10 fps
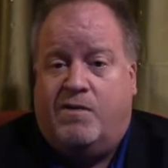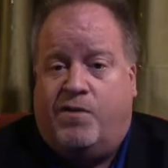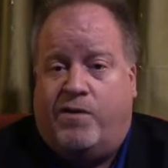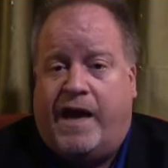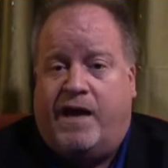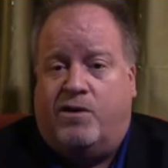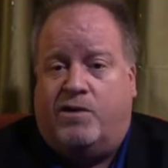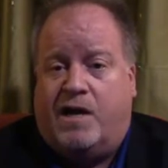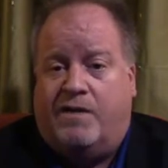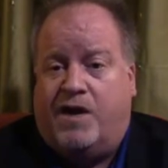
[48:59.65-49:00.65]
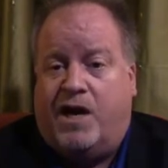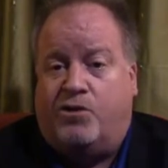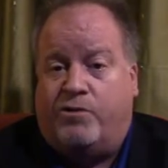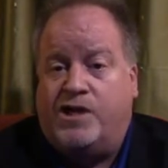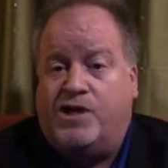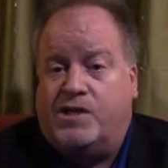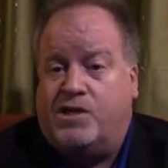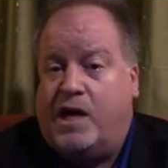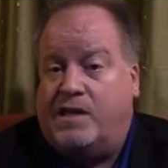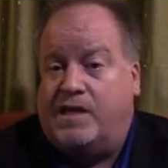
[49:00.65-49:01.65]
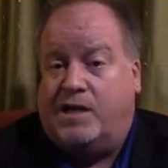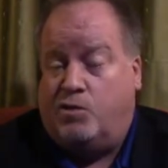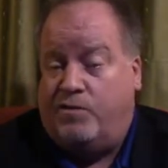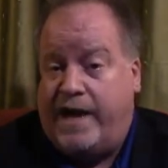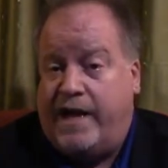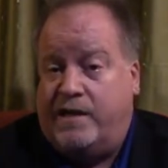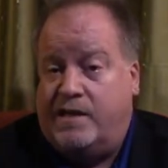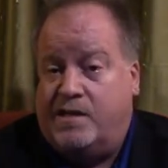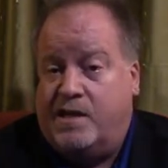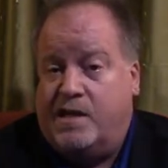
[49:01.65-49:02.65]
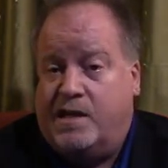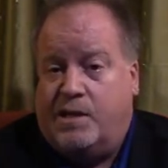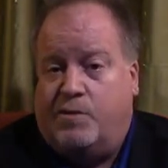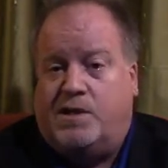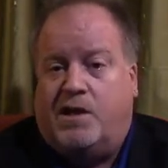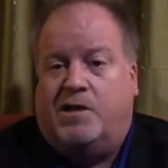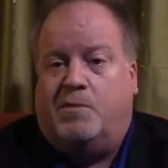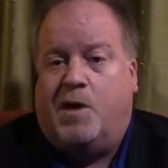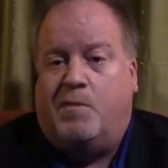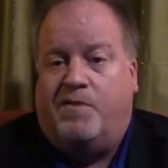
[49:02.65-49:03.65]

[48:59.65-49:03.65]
for that kind of egregious non-sexual violence that we talked about